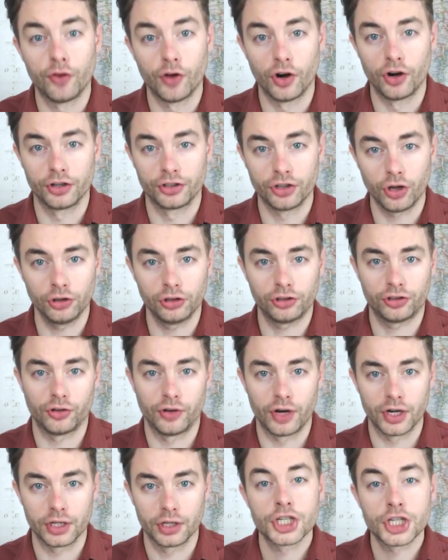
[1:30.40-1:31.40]
for
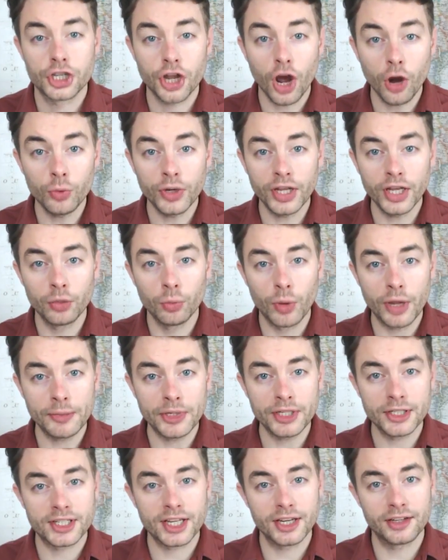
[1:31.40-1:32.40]
adultery. Stoning
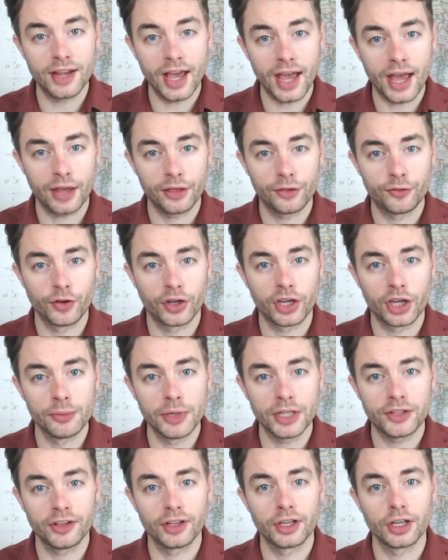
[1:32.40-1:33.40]
women to death for
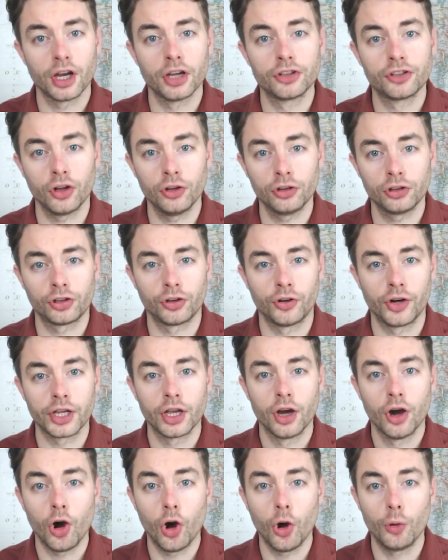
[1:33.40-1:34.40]
committing
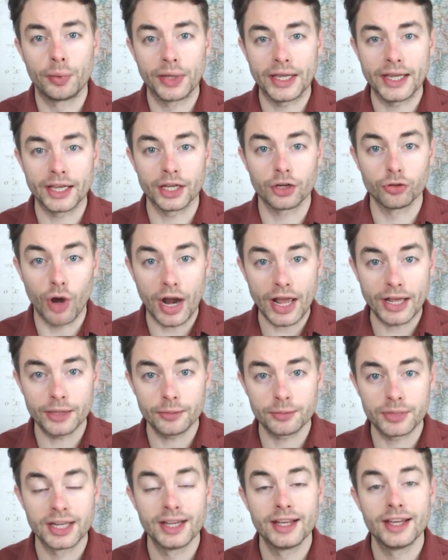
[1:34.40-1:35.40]
adultery or being
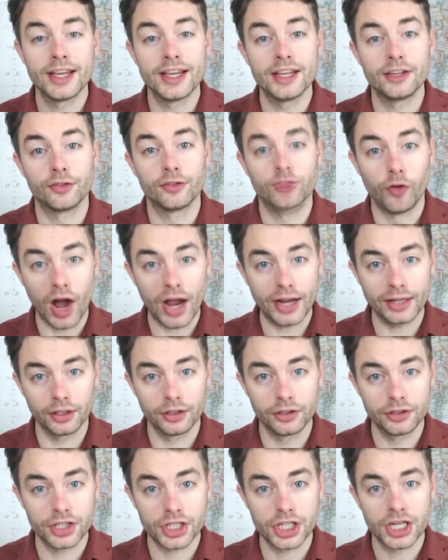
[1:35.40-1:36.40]
raped is
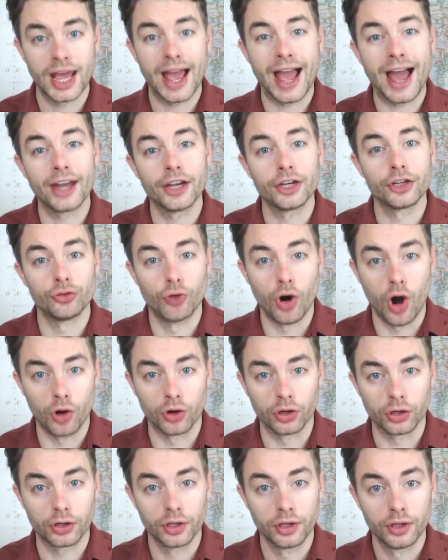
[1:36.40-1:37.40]
violent and
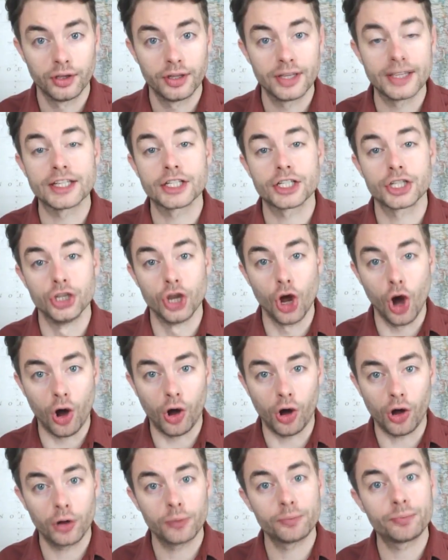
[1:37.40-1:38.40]
wrong. It's
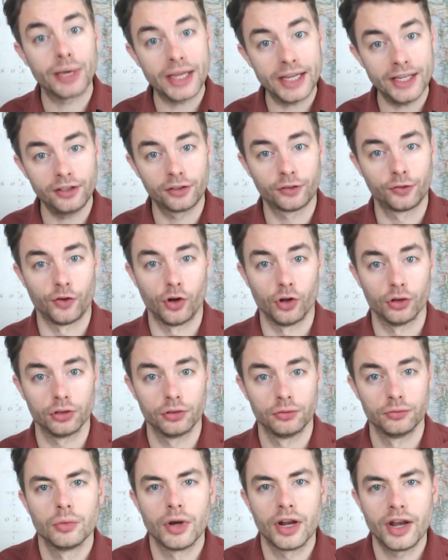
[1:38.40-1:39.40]
not
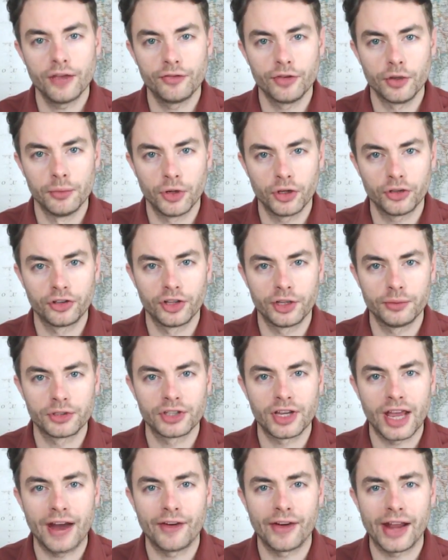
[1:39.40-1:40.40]
peaceful. Whenever
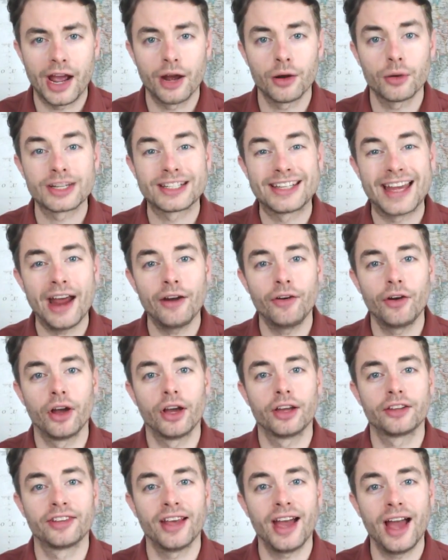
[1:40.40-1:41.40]
Muslims carry out terror
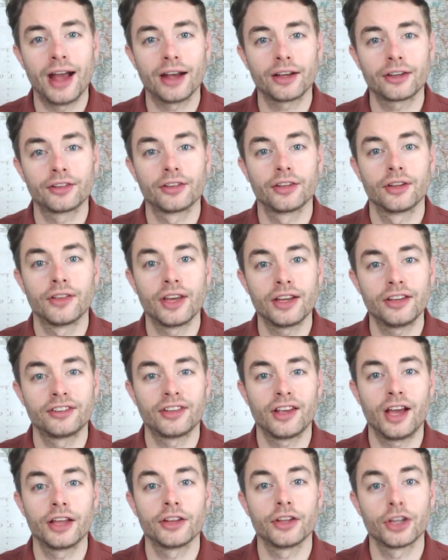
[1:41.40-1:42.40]
attacks, they
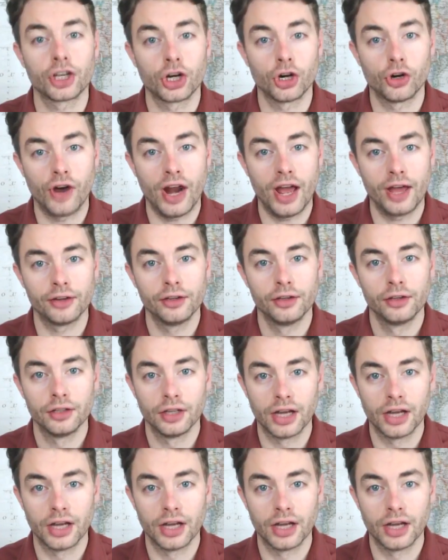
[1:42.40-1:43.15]
cite the Quran